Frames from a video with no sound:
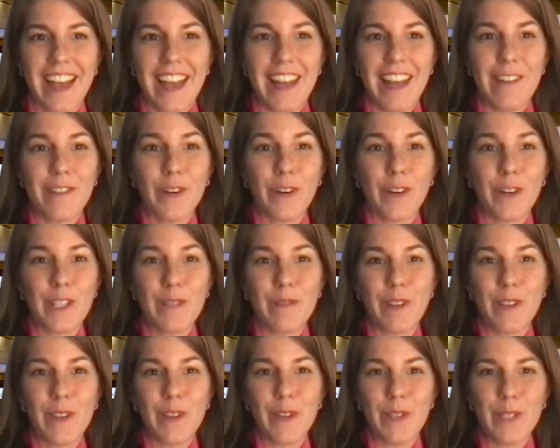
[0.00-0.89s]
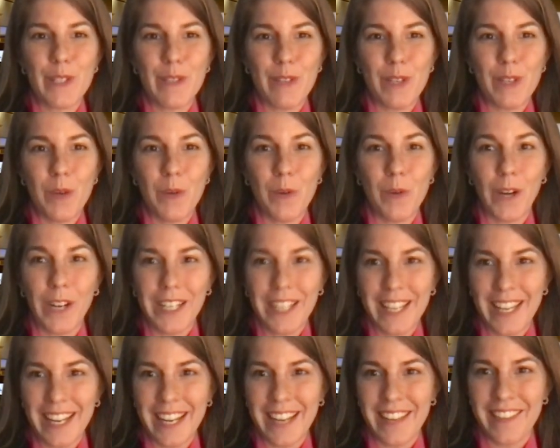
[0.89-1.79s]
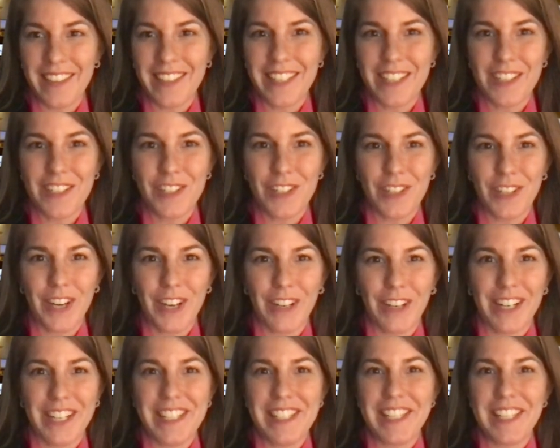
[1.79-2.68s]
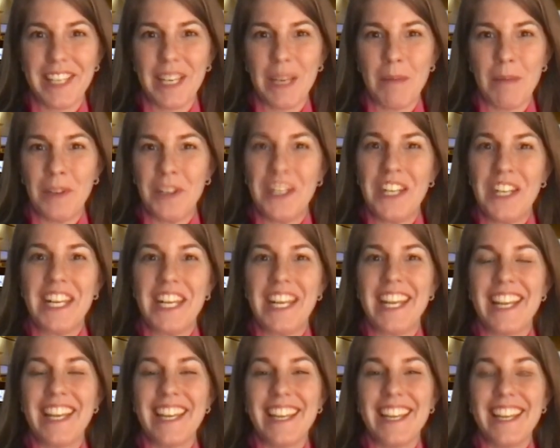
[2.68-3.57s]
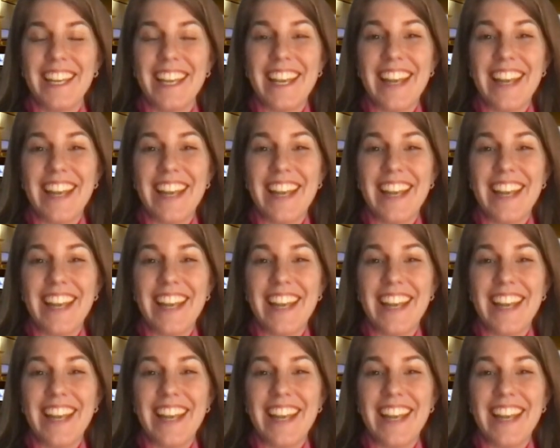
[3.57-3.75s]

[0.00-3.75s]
And of course, for those of you working in the digital currency community,